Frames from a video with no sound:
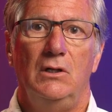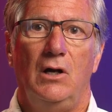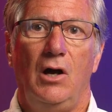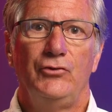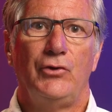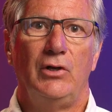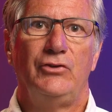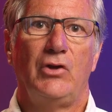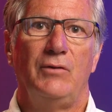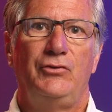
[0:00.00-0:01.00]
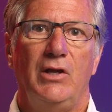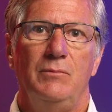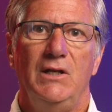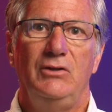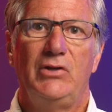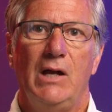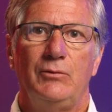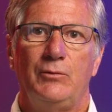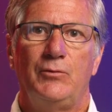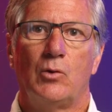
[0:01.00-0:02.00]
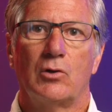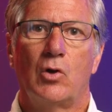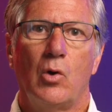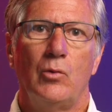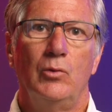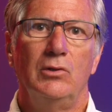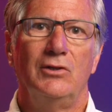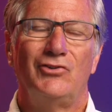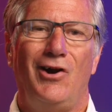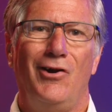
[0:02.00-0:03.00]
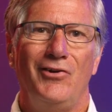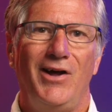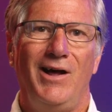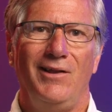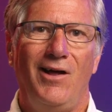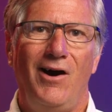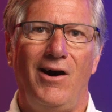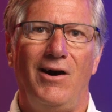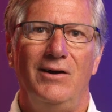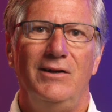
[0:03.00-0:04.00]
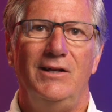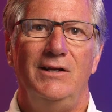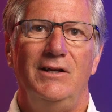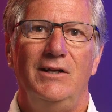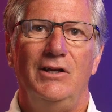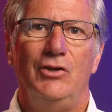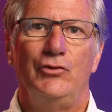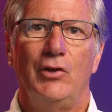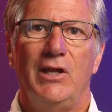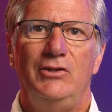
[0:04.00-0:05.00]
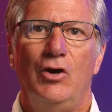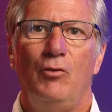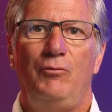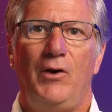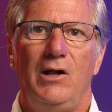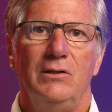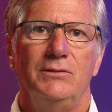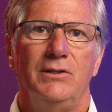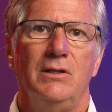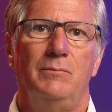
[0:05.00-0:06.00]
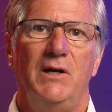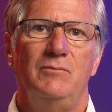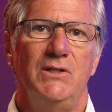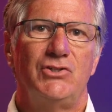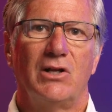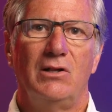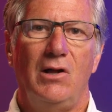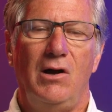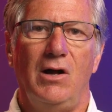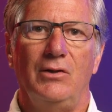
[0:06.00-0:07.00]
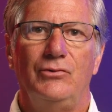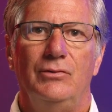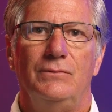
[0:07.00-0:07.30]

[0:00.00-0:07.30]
Also, as I've said many times before, court rulings are not law, so they don't fall under the above-mentioned clause.